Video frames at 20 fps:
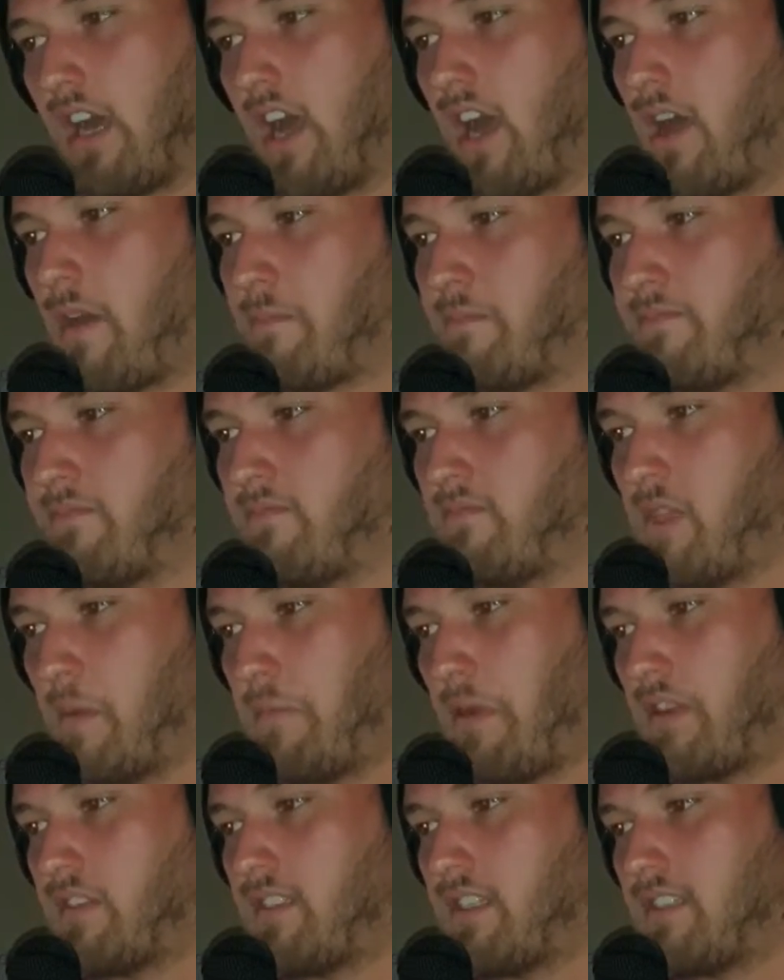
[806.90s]

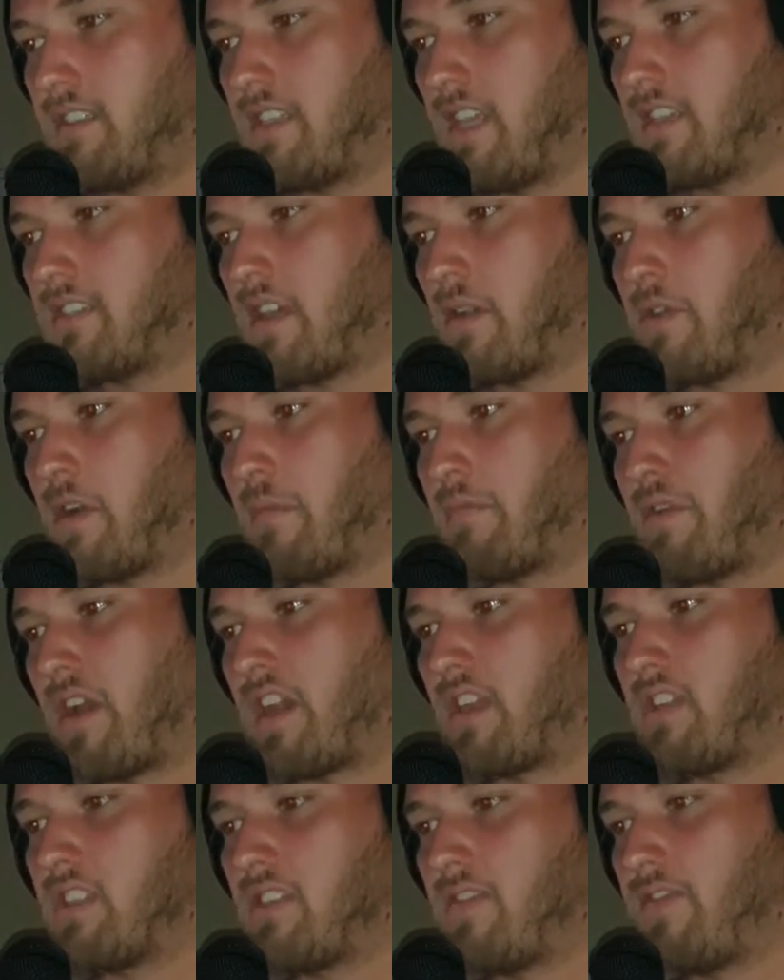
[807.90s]
The poster says, I want to
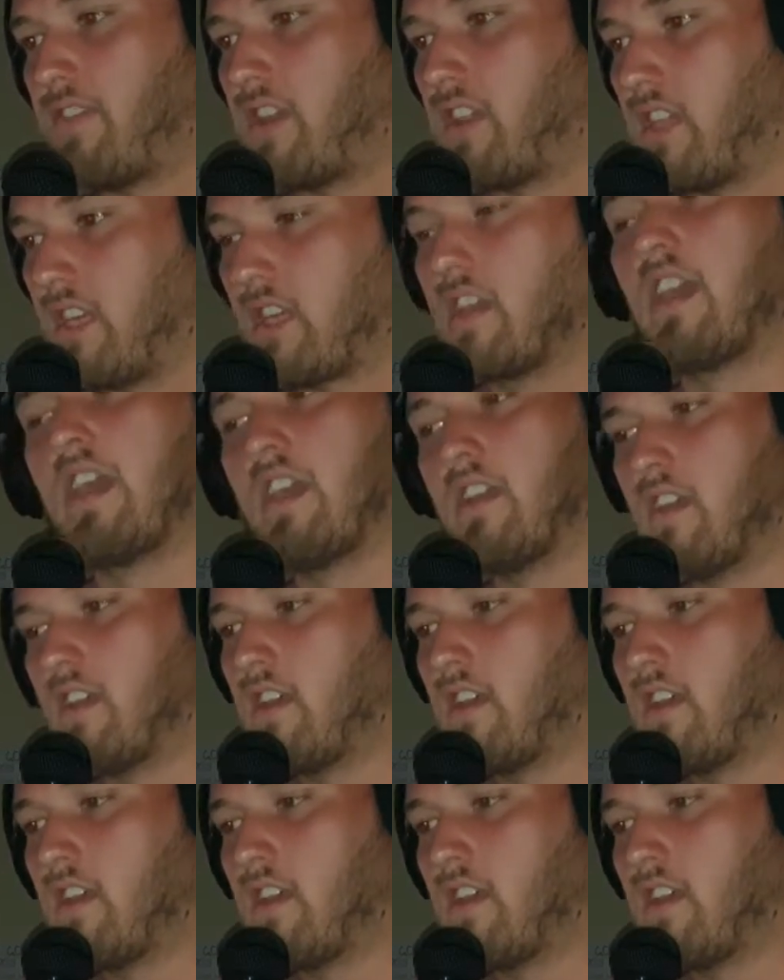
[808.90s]
break this feeling.